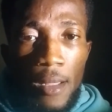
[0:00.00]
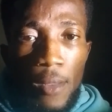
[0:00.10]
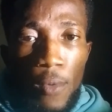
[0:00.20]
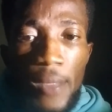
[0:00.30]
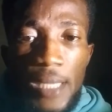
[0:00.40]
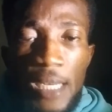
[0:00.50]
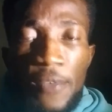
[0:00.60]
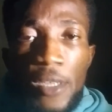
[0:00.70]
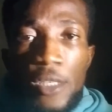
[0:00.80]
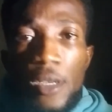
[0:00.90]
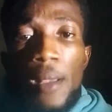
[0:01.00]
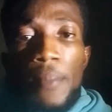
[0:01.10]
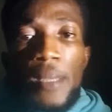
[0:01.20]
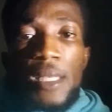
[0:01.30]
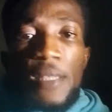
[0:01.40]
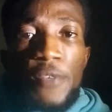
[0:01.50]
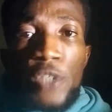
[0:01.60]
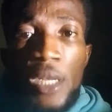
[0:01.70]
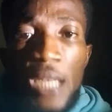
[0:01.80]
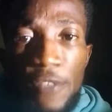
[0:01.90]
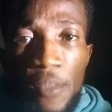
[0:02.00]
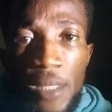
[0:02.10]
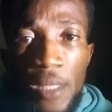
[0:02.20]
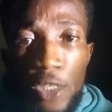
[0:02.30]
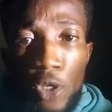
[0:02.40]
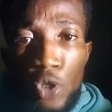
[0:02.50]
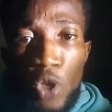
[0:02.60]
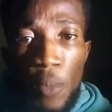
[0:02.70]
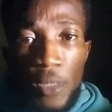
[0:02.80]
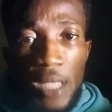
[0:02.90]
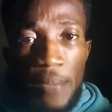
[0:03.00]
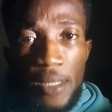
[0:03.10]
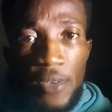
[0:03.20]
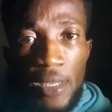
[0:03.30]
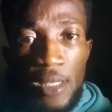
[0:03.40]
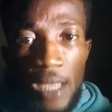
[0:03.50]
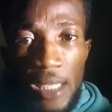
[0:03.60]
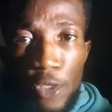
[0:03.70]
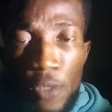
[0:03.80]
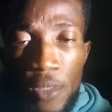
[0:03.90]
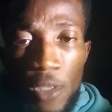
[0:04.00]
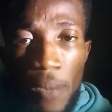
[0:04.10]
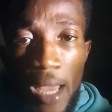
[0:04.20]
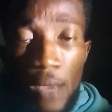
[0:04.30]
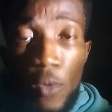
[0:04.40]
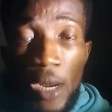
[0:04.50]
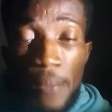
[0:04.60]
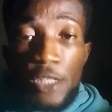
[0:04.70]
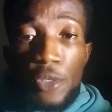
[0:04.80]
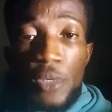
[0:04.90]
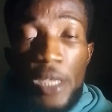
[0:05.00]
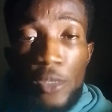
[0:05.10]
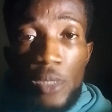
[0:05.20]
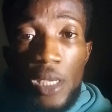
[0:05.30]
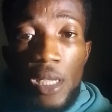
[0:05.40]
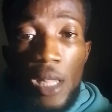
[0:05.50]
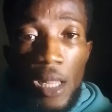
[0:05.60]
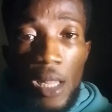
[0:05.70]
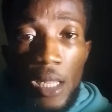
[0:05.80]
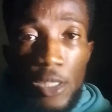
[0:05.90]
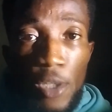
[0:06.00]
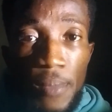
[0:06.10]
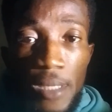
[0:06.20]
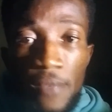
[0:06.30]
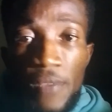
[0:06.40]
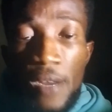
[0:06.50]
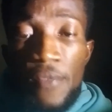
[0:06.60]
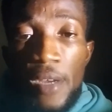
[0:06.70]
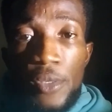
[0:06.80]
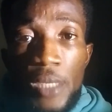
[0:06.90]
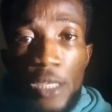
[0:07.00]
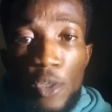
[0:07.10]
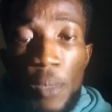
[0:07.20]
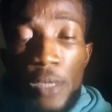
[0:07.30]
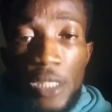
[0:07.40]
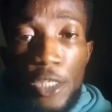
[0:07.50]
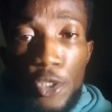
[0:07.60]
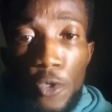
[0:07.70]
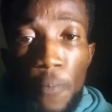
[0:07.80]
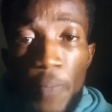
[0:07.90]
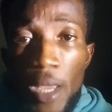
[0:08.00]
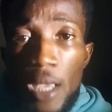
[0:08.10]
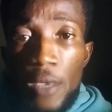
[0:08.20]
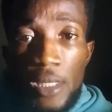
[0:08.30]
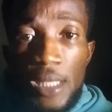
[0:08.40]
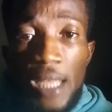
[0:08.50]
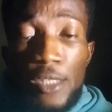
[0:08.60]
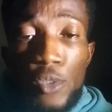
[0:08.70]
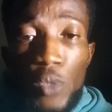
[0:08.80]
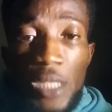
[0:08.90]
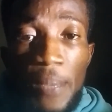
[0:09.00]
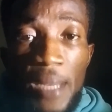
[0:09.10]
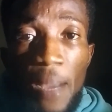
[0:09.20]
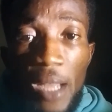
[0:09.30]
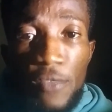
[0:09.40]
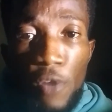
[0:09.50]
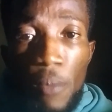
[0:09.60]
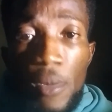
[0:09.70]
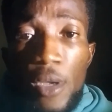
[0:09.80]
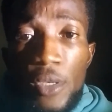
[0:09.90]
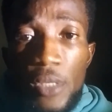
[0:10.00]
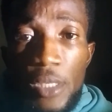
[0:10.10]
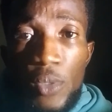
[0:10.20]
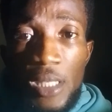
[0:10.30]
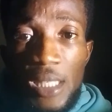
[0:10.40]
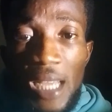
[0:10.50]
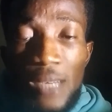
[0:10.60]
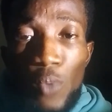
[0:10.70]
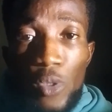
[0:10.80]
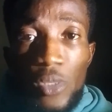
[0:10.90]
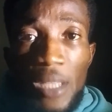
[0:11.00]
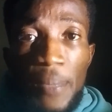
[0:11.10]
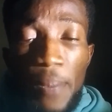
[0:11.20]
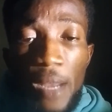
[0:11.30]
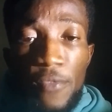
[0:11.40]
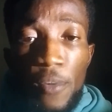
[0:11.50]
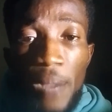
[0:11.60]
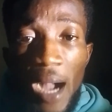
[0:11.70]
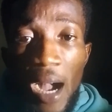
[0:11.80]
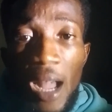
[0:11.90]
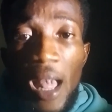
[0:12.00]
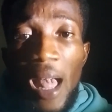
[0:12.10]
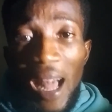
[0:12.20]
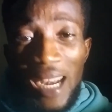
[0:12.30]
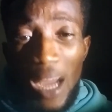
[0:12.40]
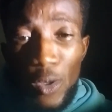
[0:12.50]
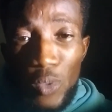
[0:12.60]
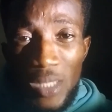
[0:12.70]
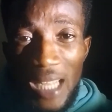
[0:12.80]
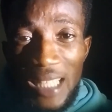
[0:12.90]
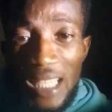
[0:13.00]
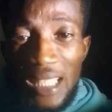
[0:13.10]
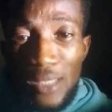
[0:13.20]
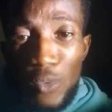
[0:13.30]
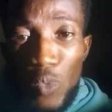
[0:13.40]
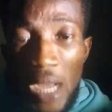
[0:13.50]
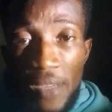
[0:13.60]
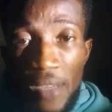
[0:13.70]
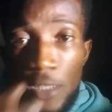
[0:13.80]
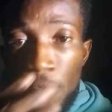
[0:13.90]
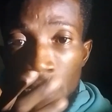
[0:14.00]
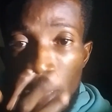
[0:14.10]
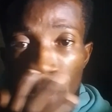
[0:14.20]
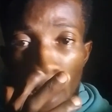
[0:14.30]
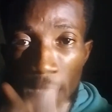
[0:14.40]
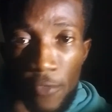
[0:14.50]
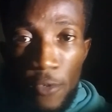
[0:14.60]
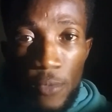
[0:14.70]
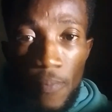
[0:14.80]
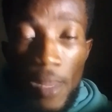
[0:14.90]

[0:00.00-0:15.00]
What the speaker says: Are you taking it for a joke? Please, if you join the live streaming section, double tap the screen. That's how you show me some light. What I'm teaching you here today is something very, very unique. Nobody will teach you. You understand? Social media platform. You need to understand what social media platforms are and how to start taking good advantage of social media platforms.